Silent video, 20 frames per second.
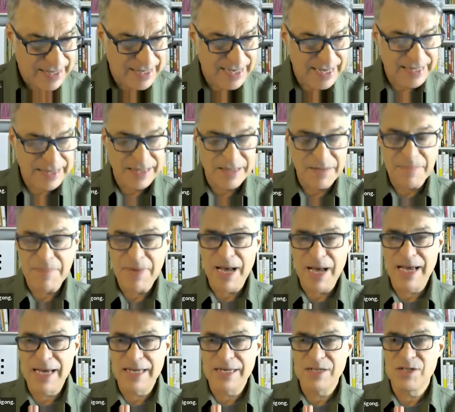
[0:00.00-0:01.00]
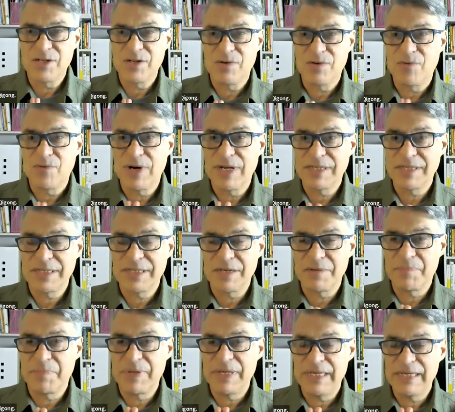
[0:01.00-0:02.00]
Let the mind rest
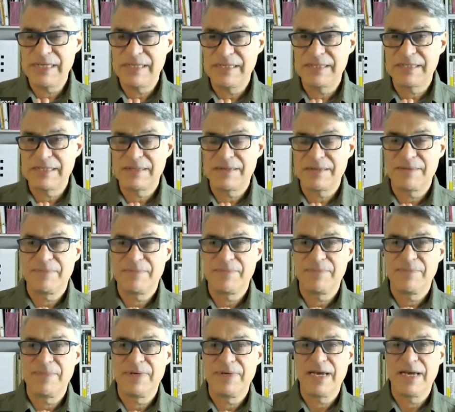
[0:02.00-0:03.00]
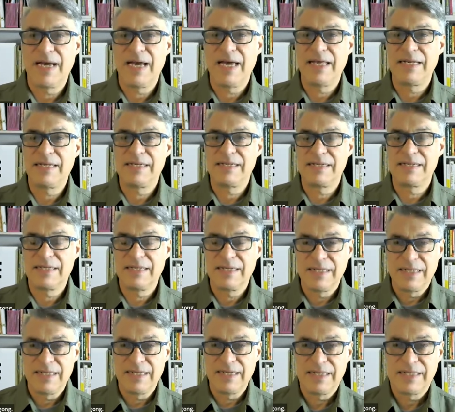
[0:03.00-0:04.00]
at peace and
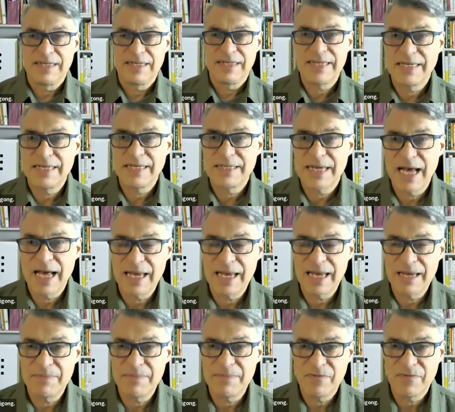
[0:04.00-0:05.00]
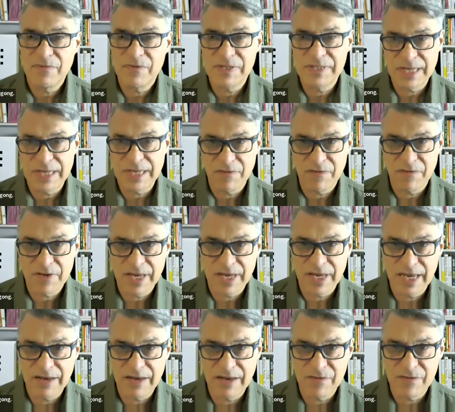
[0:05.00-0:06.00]
take time for
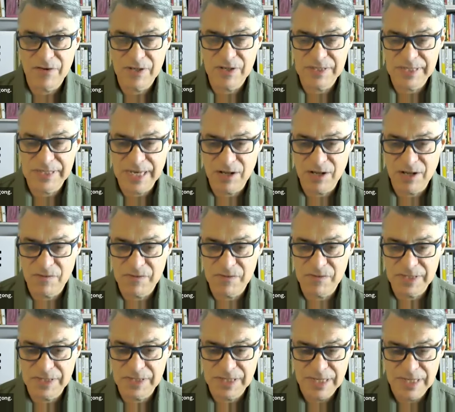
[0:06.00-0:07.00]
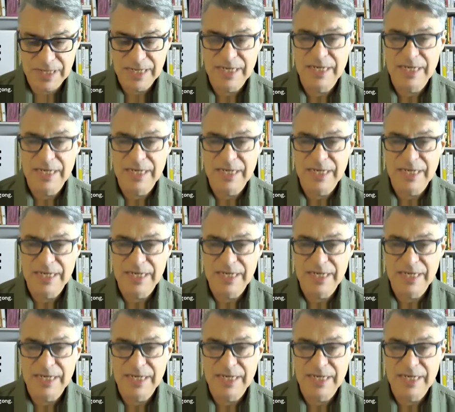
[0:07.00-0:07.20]
self-care for yourselves.